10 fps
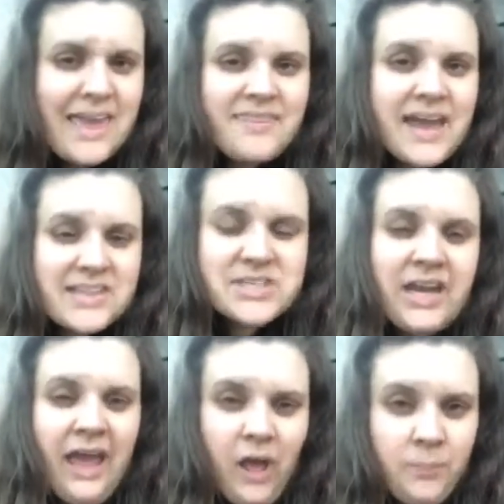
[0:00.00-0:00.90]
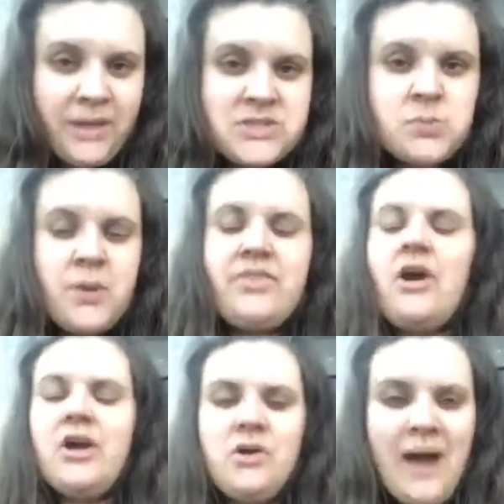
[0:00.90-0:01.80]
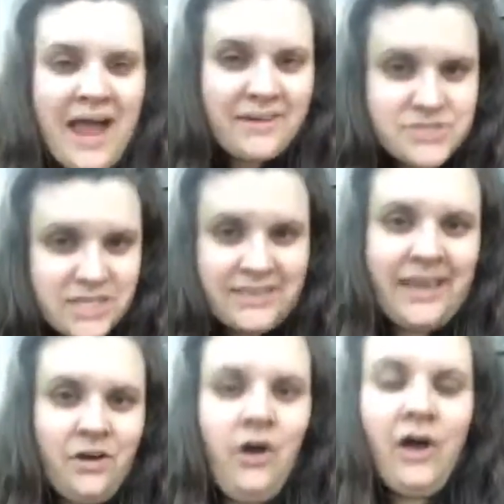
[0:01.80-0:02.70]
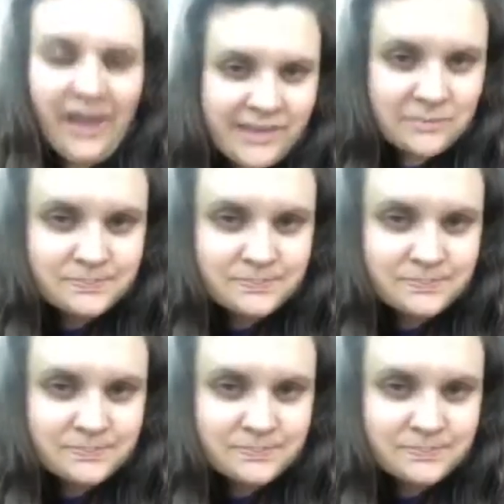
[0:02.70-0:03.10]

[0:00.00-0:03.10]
that is going to help us with our craft later on.